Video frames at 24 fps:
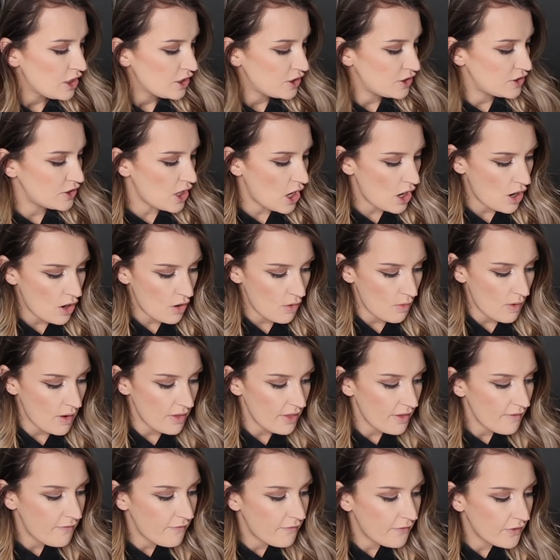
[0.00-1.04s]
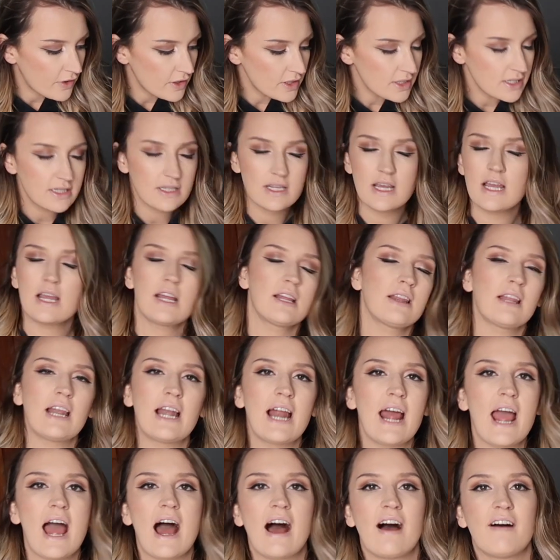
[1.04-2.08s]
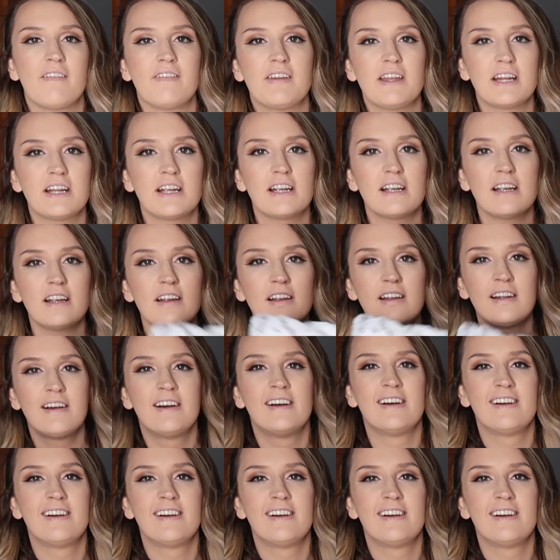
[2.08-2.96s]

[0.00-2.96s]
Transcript: So the first thing that I have here